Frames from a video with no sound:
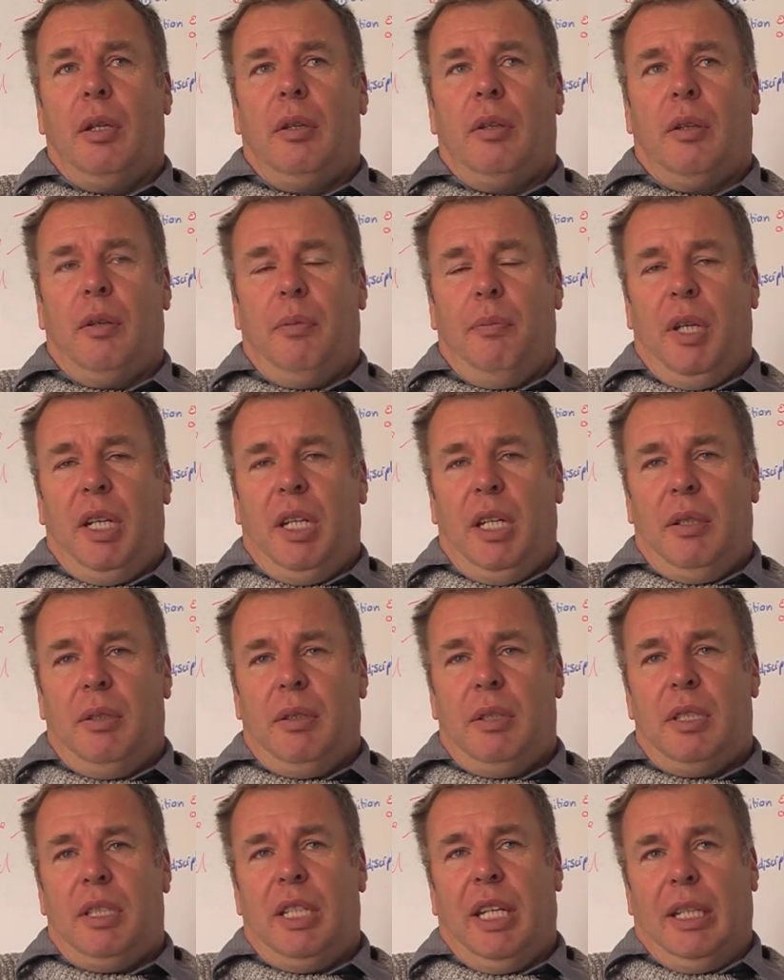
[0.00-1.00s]
There are many
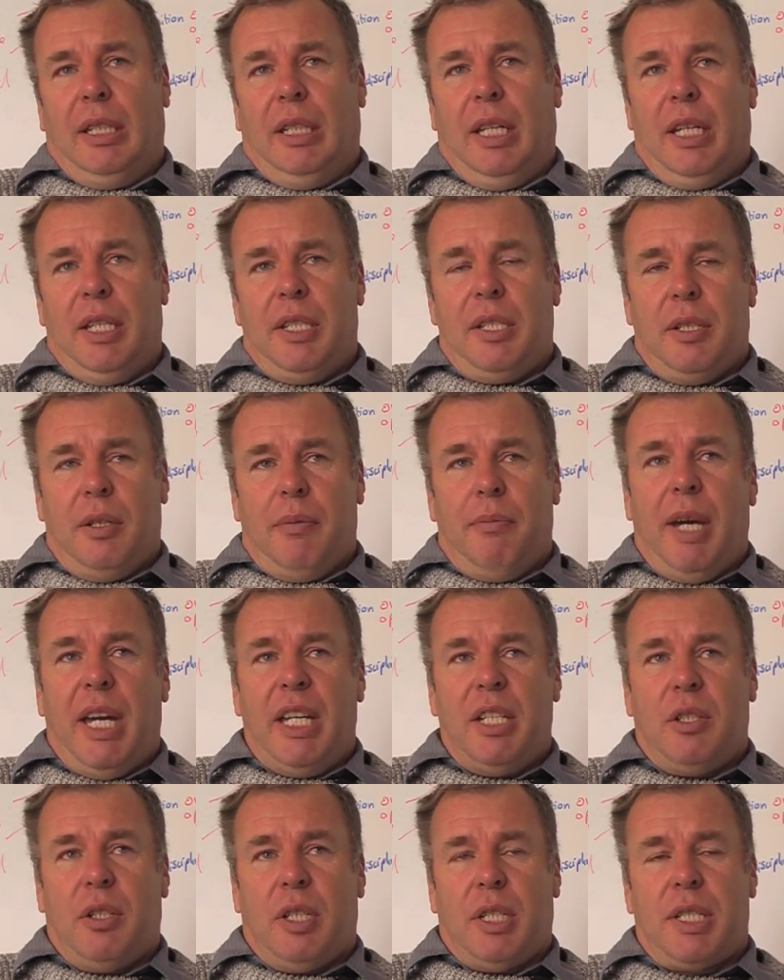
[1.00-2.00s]
techniques, there are
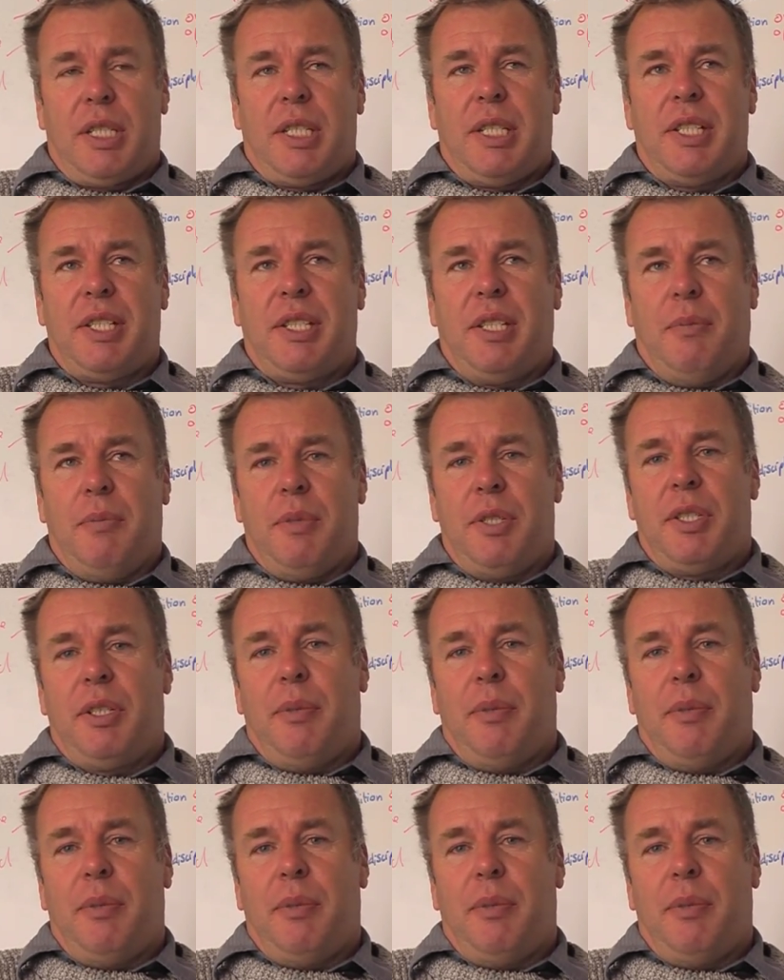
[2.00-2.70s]
matrix systems